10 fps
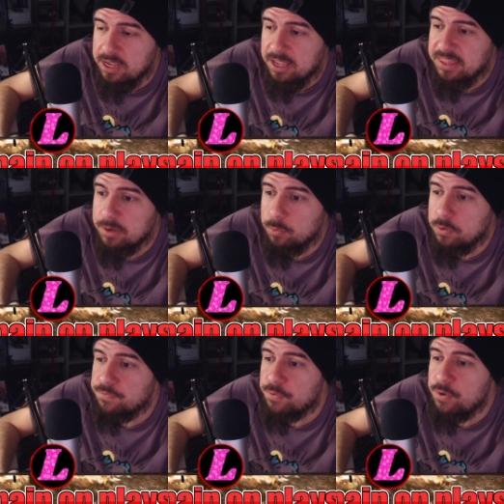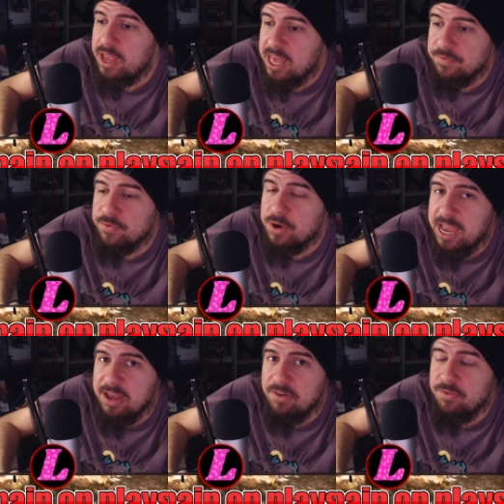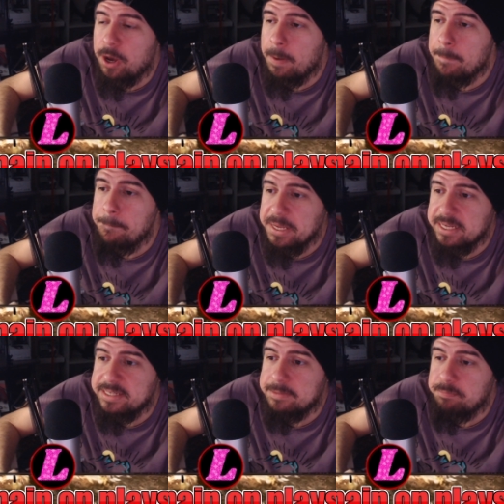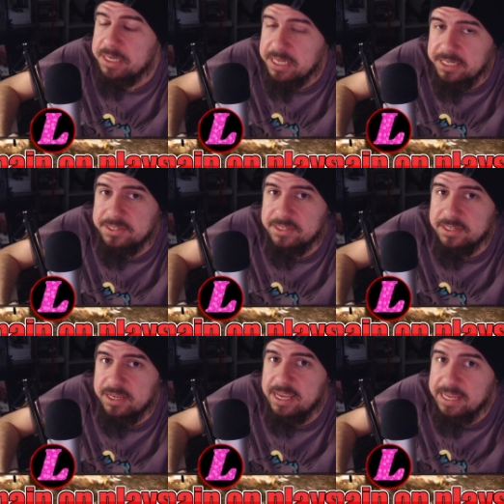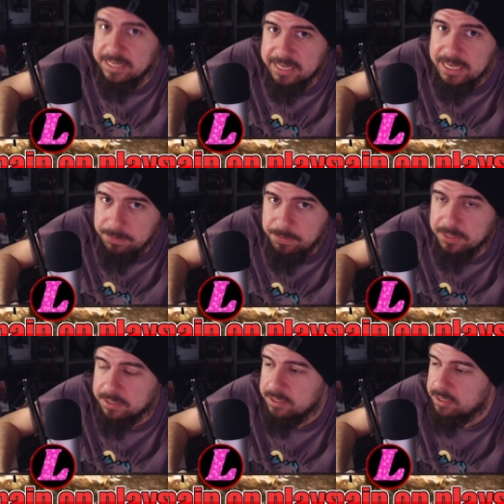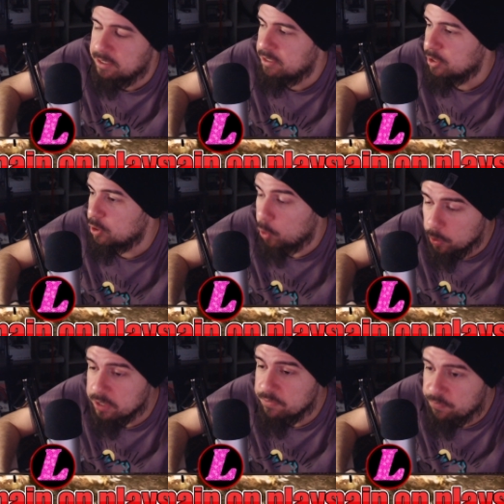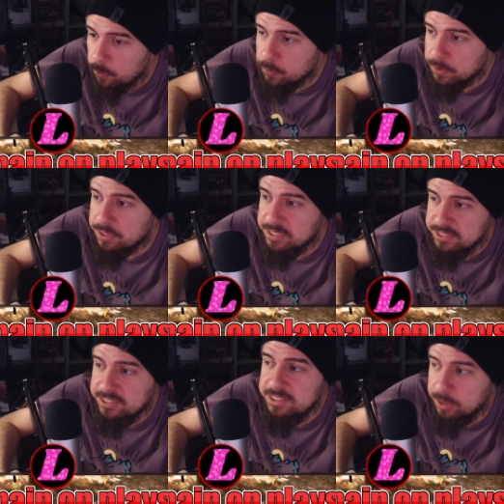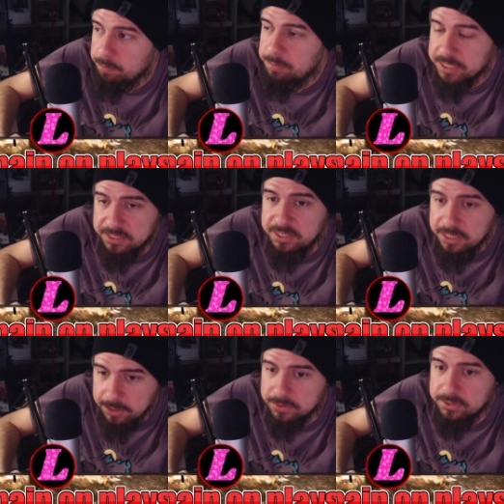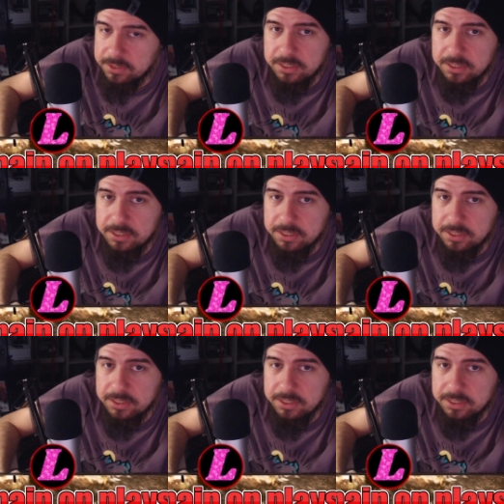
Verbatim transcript: they will forever have a big piece in gaming. Going forward, this is a big deal.